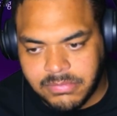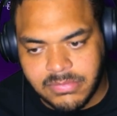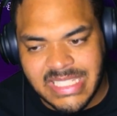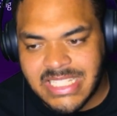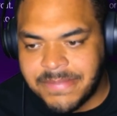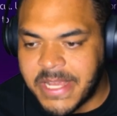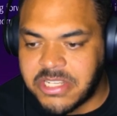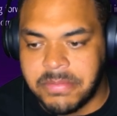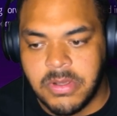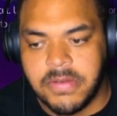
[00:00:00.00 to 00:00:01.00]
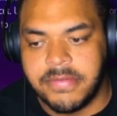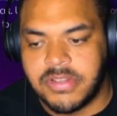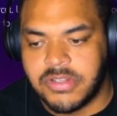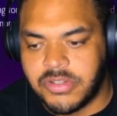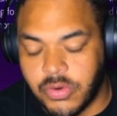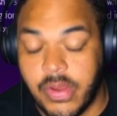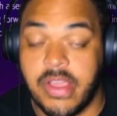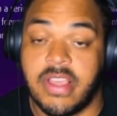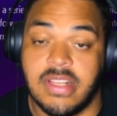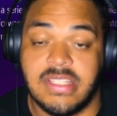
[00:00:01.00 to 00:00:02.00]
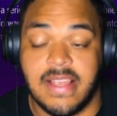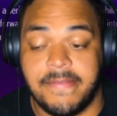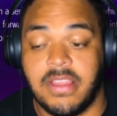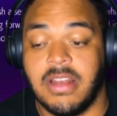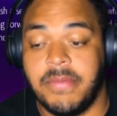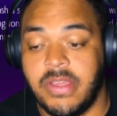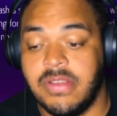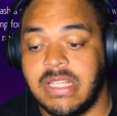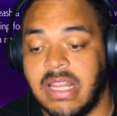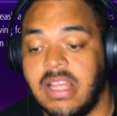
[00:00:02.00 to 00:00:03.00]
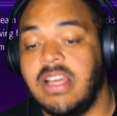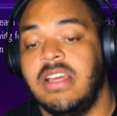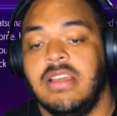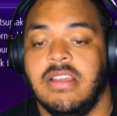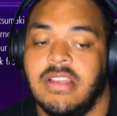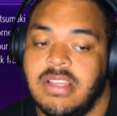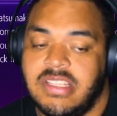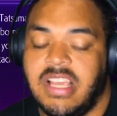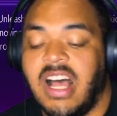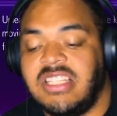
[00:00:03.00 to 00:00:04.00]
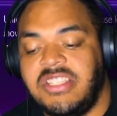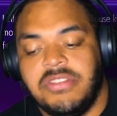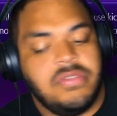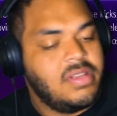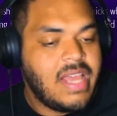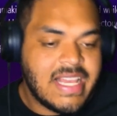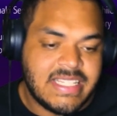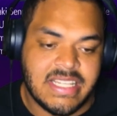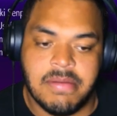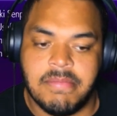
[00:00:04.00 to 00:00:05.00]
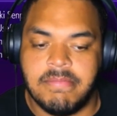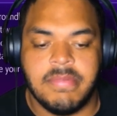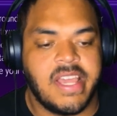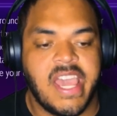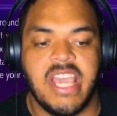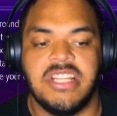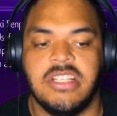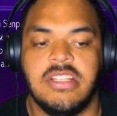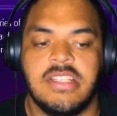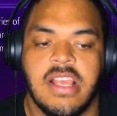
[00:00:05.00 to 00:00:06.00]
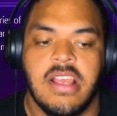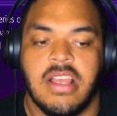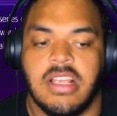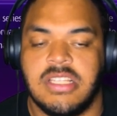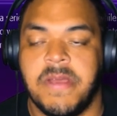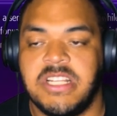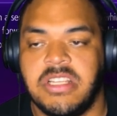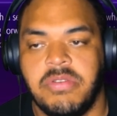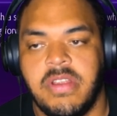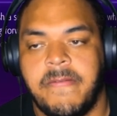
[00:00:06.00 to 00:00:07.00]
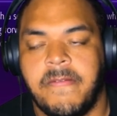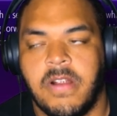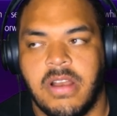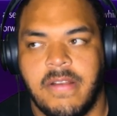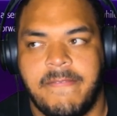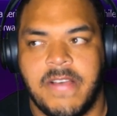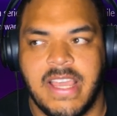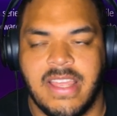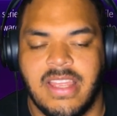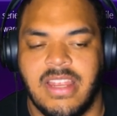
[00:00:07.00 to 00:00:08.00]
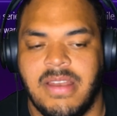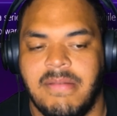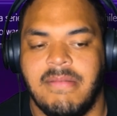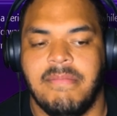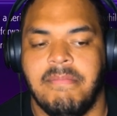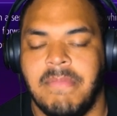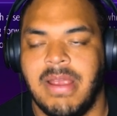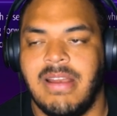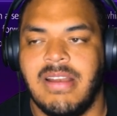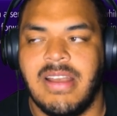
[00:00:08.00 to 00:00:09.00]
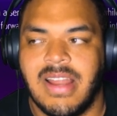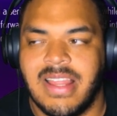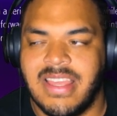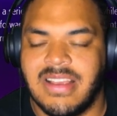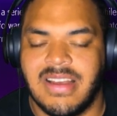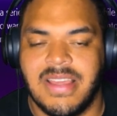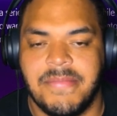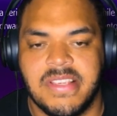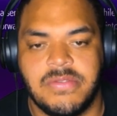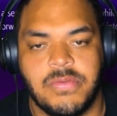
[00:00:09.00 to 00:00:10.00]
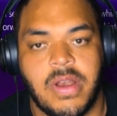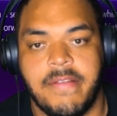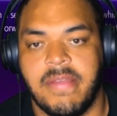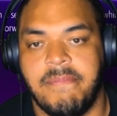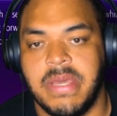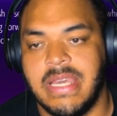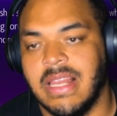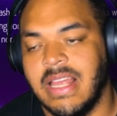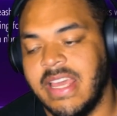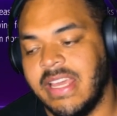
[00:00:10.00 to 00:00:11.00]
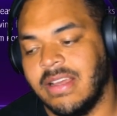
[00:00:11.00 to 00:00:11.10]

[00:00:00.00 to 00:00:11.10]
special moves, Shoryuken's definitely gonna be used a lot. Tatsu at some occasions, especially when you're fighting Marin, I think her name is, whatever the big like